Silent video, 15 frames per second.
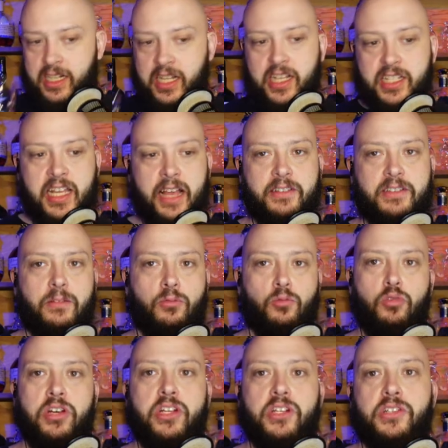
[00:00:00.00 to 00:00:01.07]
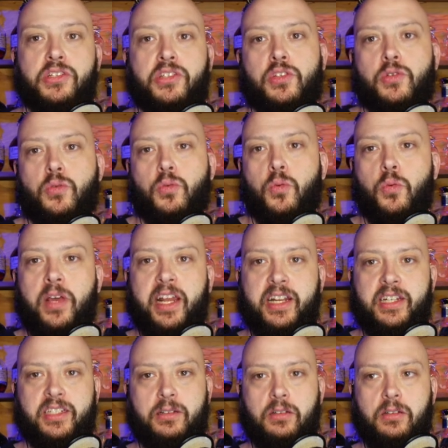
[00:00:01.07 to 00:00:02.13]
does have some real
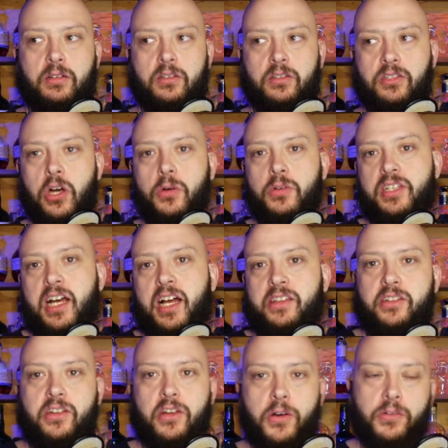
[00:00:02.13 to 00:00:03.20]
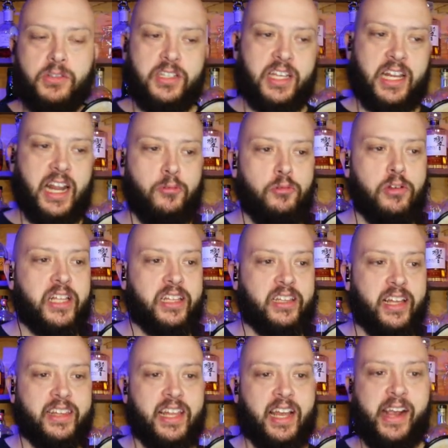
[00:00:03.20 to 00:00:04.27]
sweet notes on the nose, and I really
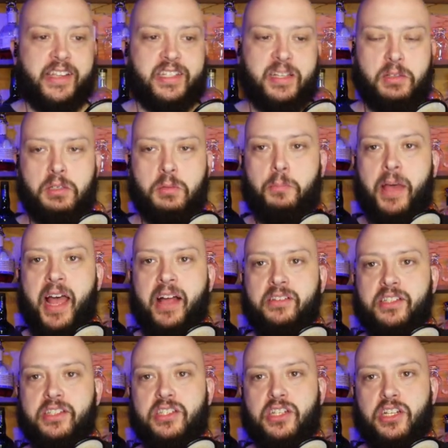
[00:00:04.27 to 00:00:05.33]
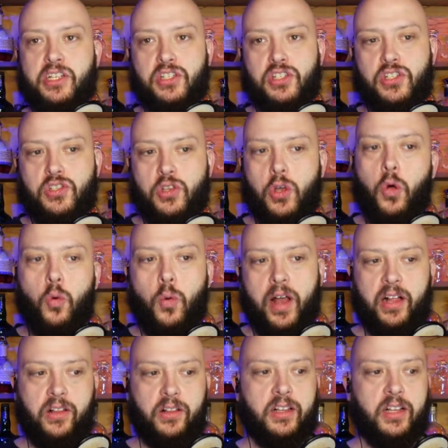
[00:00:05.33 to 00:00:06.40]
like that because it's balanced so
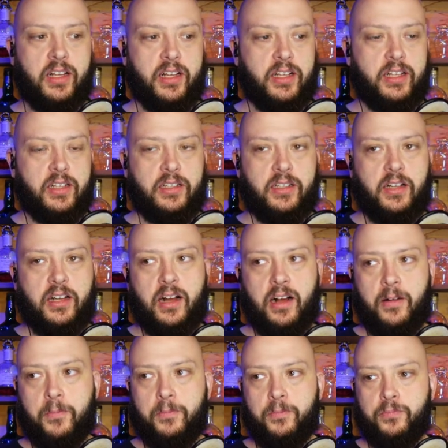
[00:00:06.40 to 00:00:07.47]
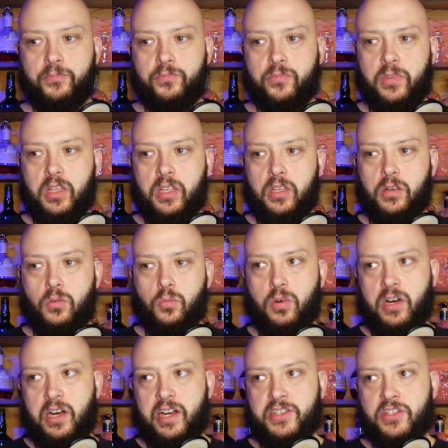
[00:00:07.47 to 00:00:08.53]
well. Um,
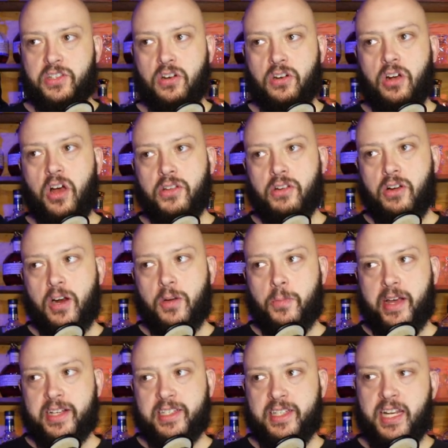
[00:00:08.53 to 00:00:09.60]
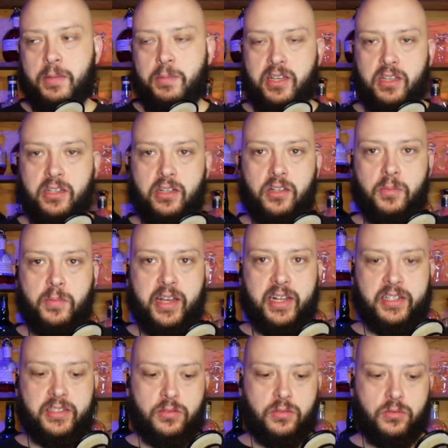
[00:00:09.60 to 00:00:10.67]
whereas your other Ardbegs tend to be a little bit,